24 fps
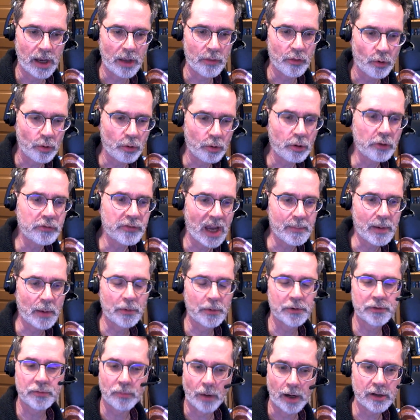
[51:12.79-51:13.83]
And the whole time I
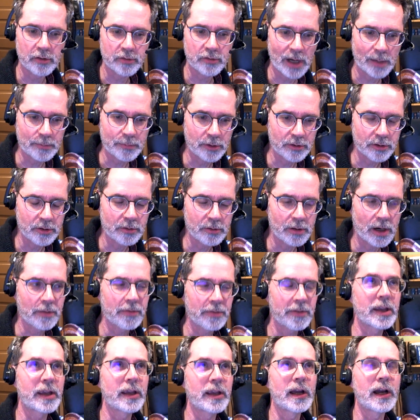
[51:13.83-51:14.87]
was writing chapter 2, I was
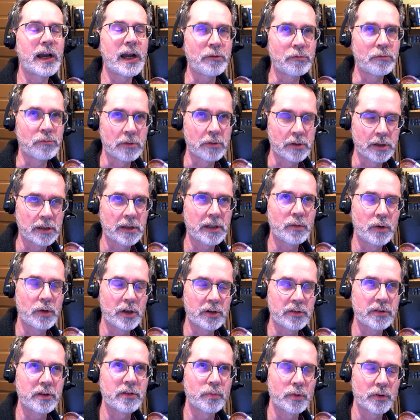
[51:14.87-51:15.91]
thinking, I really
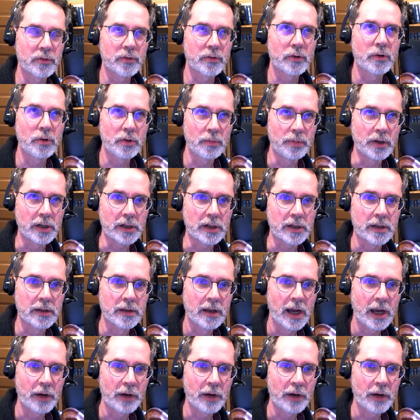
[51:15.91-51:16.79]
wish this was a whole book.